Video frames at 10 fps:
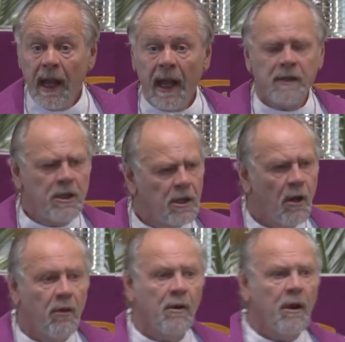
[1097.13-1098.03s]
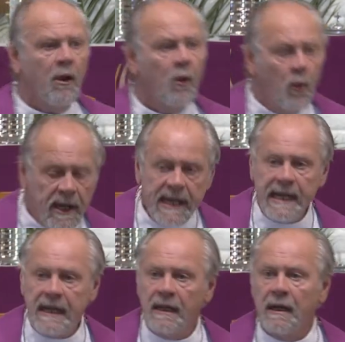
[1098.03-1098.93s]
And you know,
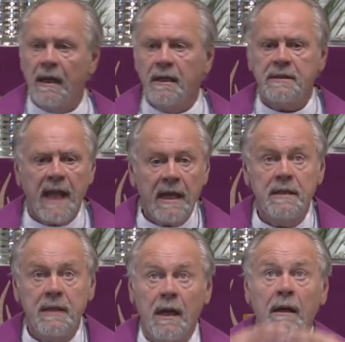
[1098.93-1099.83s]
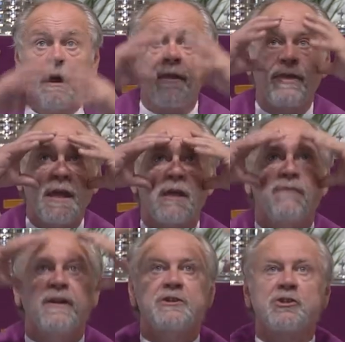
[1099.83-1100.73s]
we tend to think
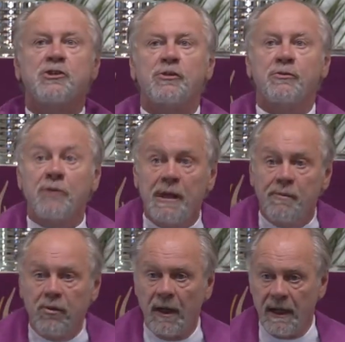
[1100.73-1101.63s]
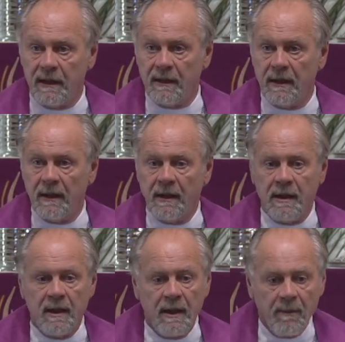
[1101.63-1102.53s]
of it cerebrally.
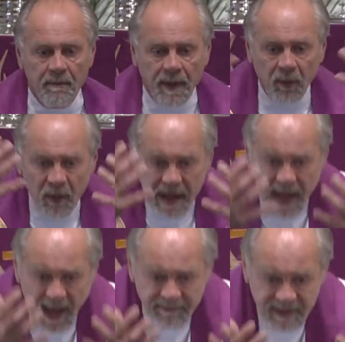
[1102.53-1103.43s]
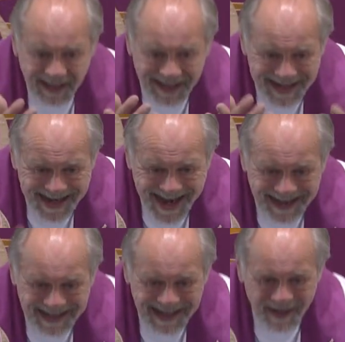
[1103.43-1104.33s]
But we have to
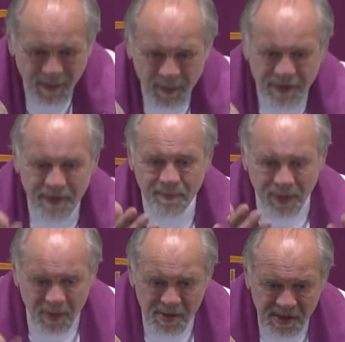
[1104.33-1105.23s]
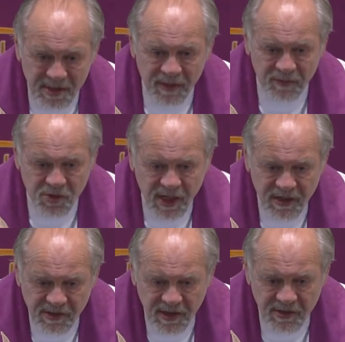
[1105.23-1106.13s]
connect with the person of
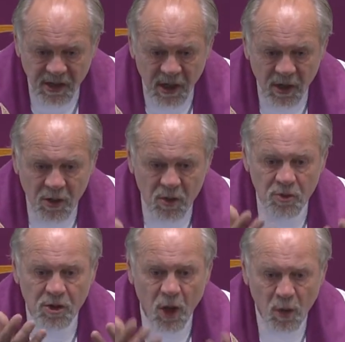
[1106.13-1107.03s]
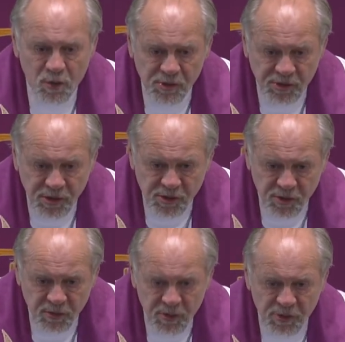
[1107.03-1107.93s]
Jesus who goes to
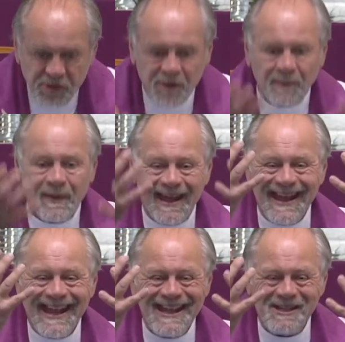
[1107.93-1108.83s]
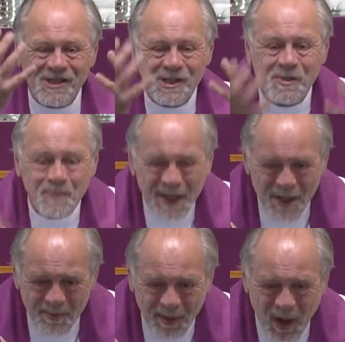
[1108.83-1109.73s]
Jerusalem, is spit
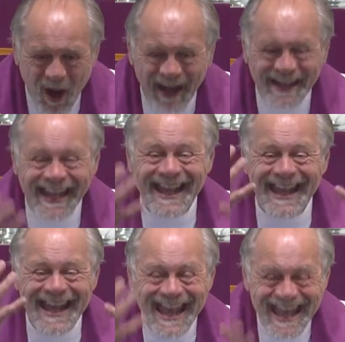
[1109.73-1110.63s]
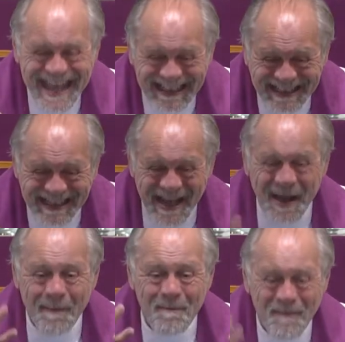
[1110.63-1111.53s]
upon, hit,
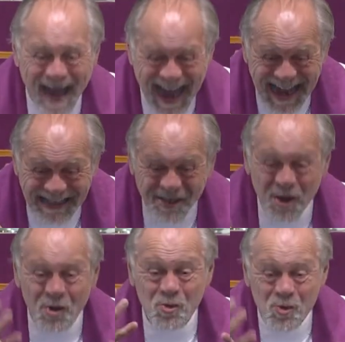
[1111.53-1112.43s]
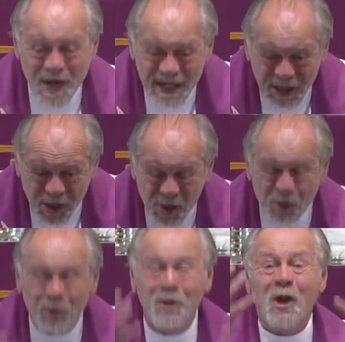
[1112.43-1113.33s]
mocked,
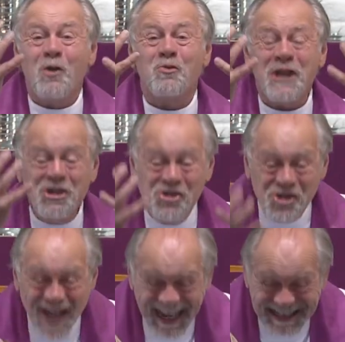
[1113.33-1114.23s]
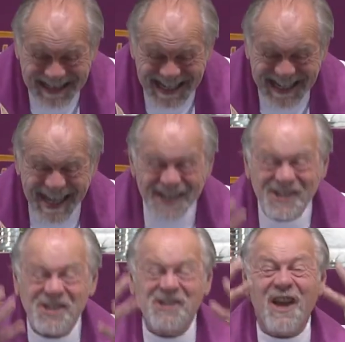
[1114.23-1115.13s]
ridiculed, rejected,
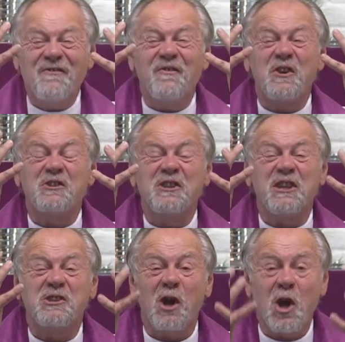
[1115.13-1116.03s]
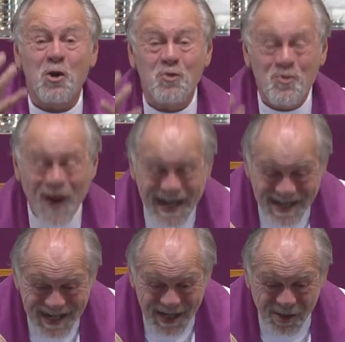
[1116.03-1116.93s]
suffers this
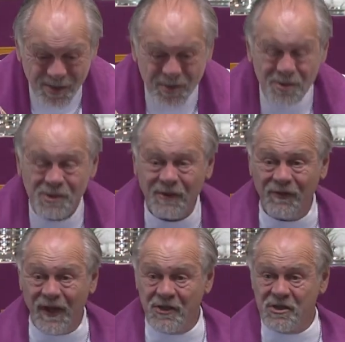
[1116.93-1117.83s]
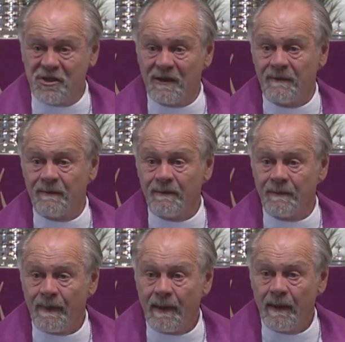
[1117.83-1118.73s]
horrendous crucifixion
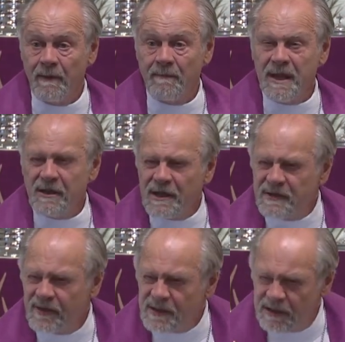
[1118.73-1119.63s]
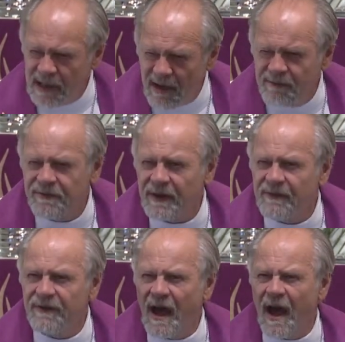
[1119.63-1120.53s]
because of his love for the
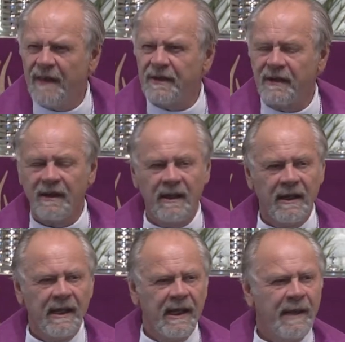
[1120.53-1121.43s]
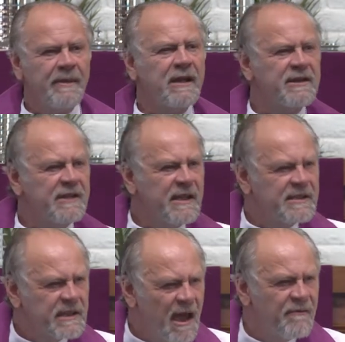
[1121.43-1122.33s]
Father and because
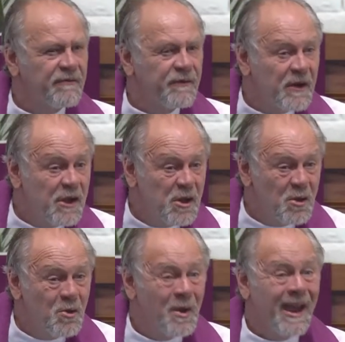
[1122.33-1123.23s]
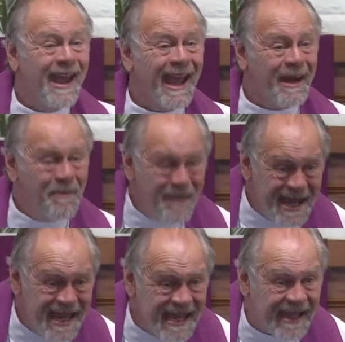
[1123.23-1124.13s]
he's love for you and
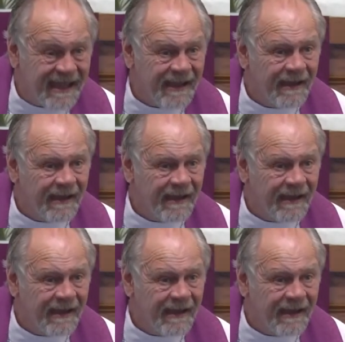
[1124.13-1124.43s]
me.